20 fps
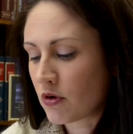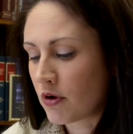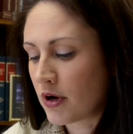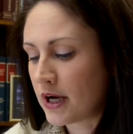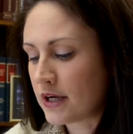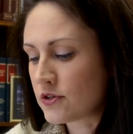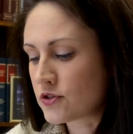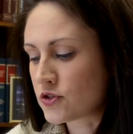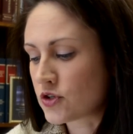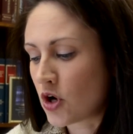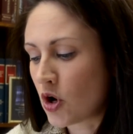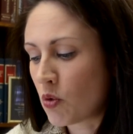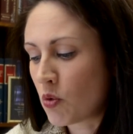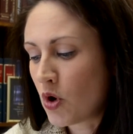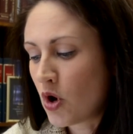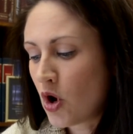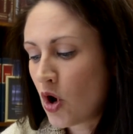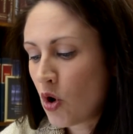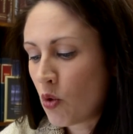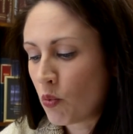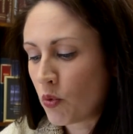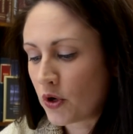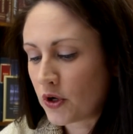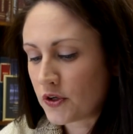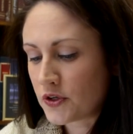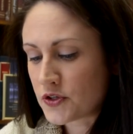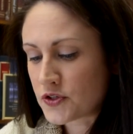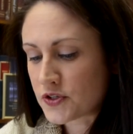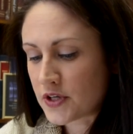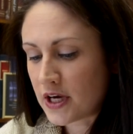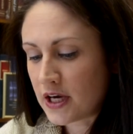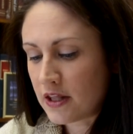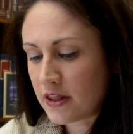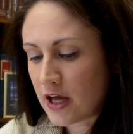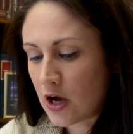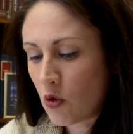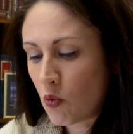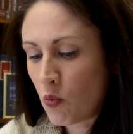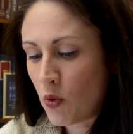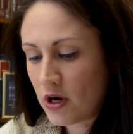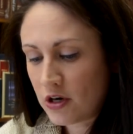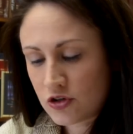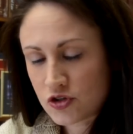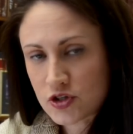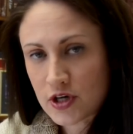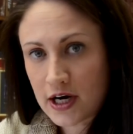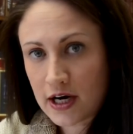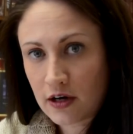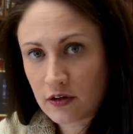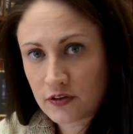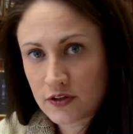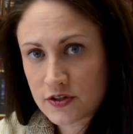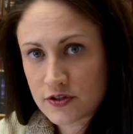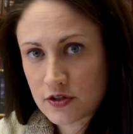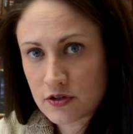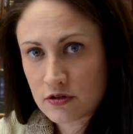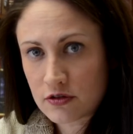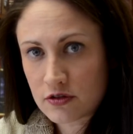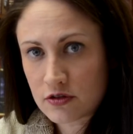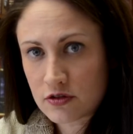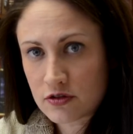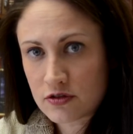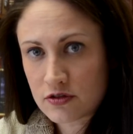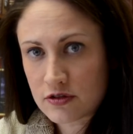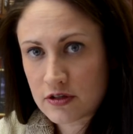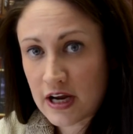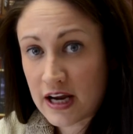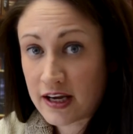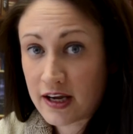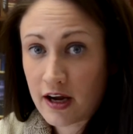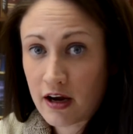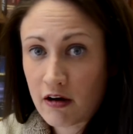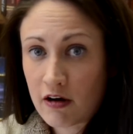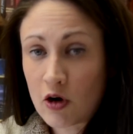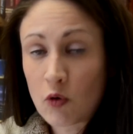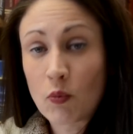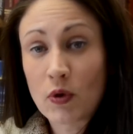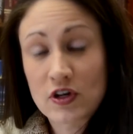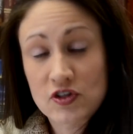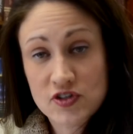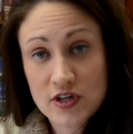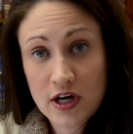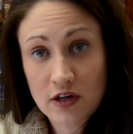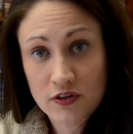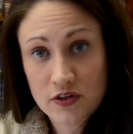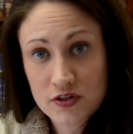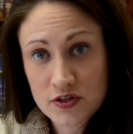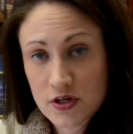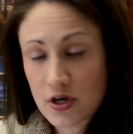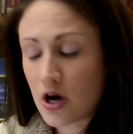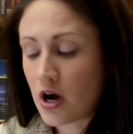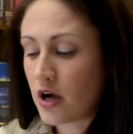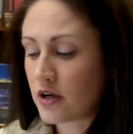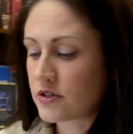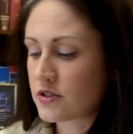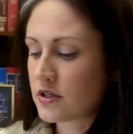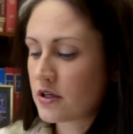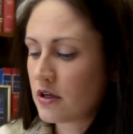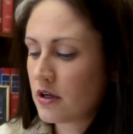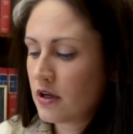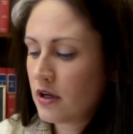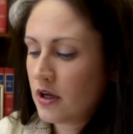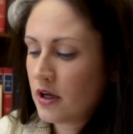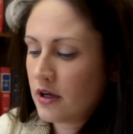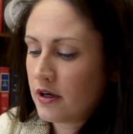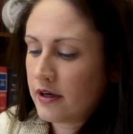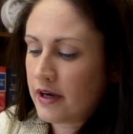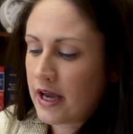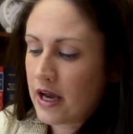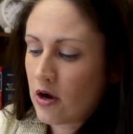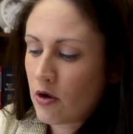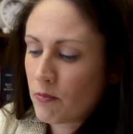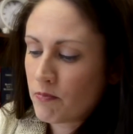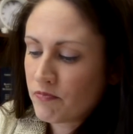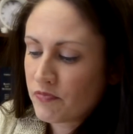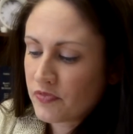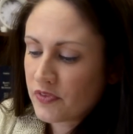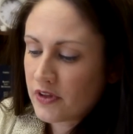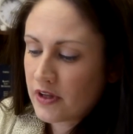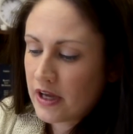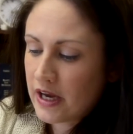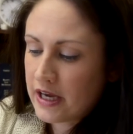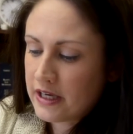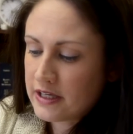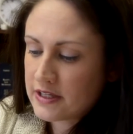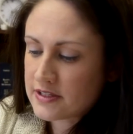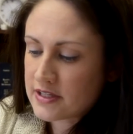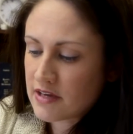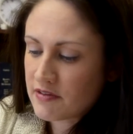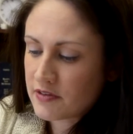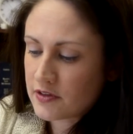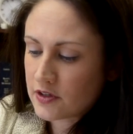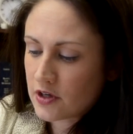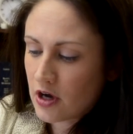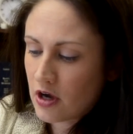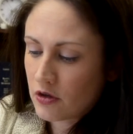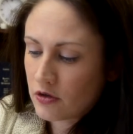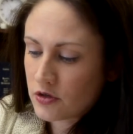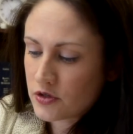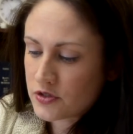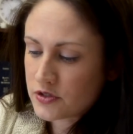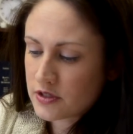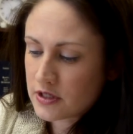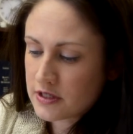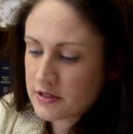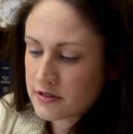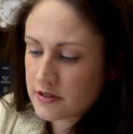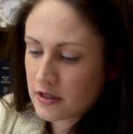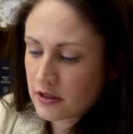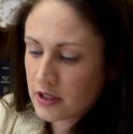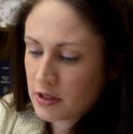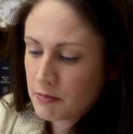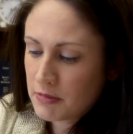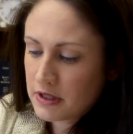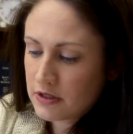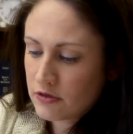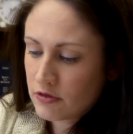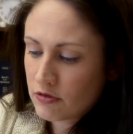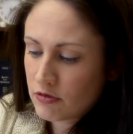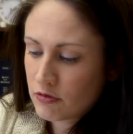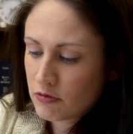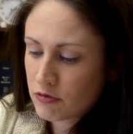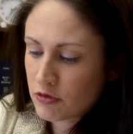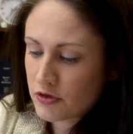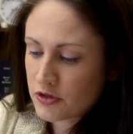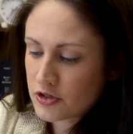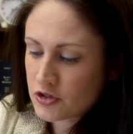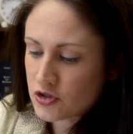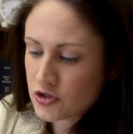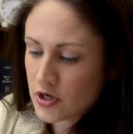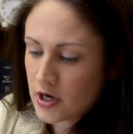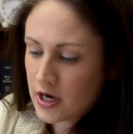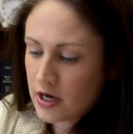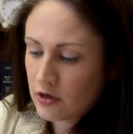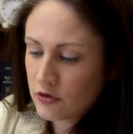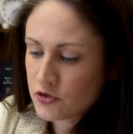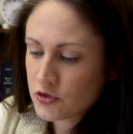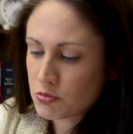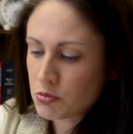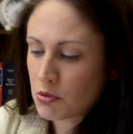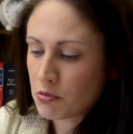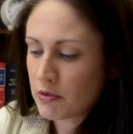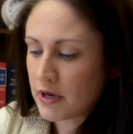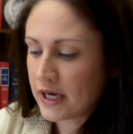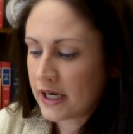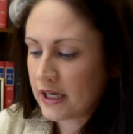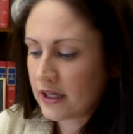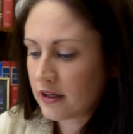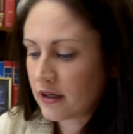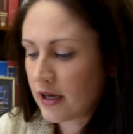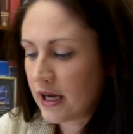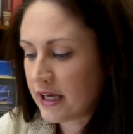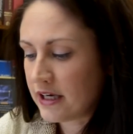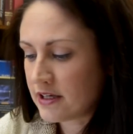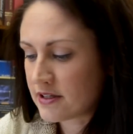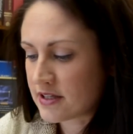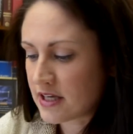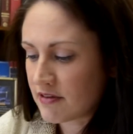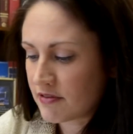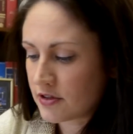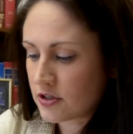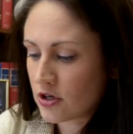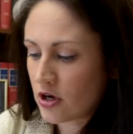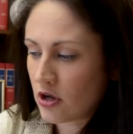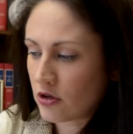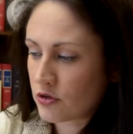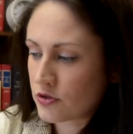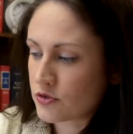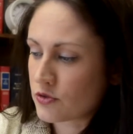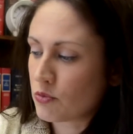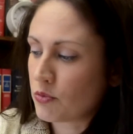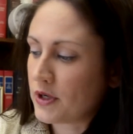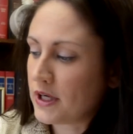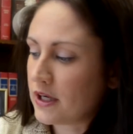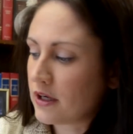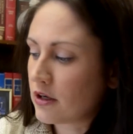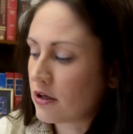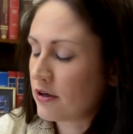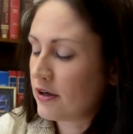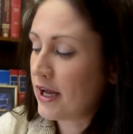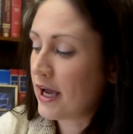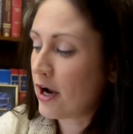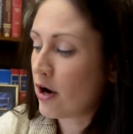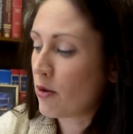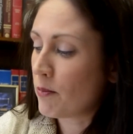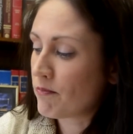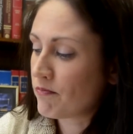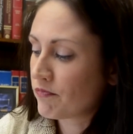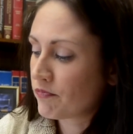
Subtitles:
Right? So we're going to say that one child is in daycare and one child is not. Now, $87 is the limit for this child, so we're writing $87 a week. Now,